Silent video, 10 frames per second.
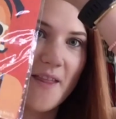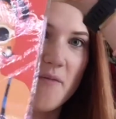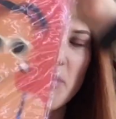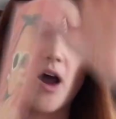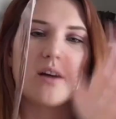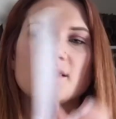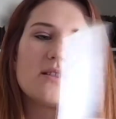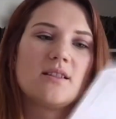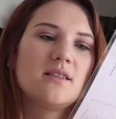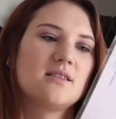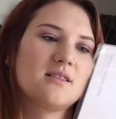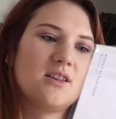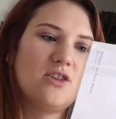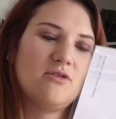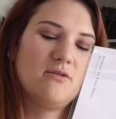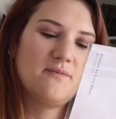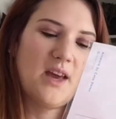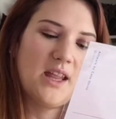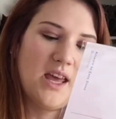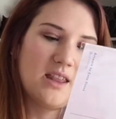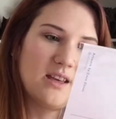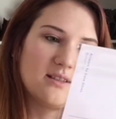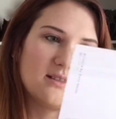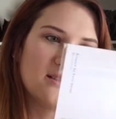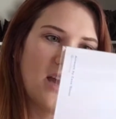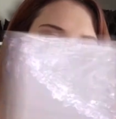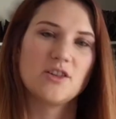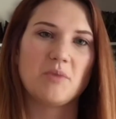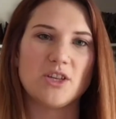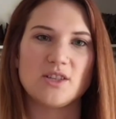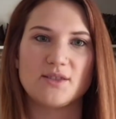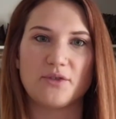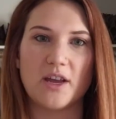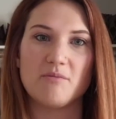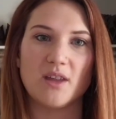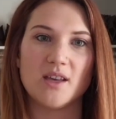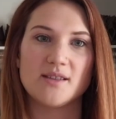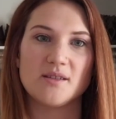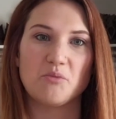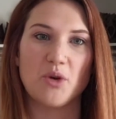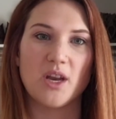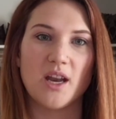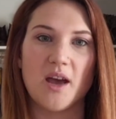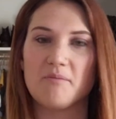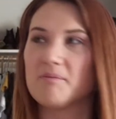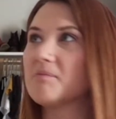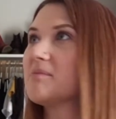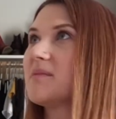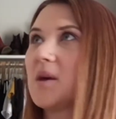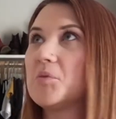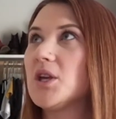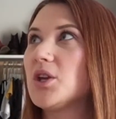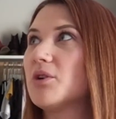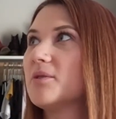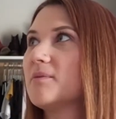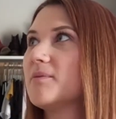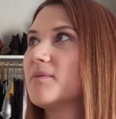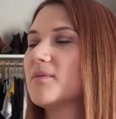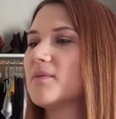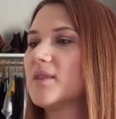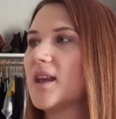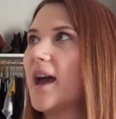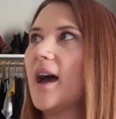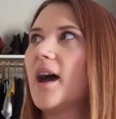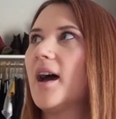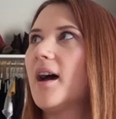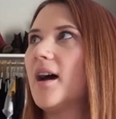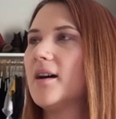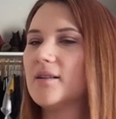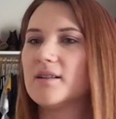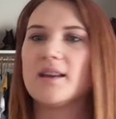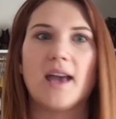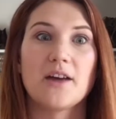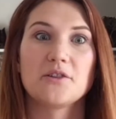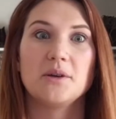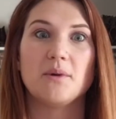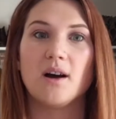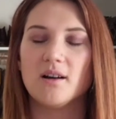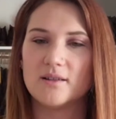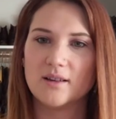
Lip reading: of the box. This is cute. I like this. Actually, I might just frame this and put it up. That'd be cute. Yeah. Gallery wall.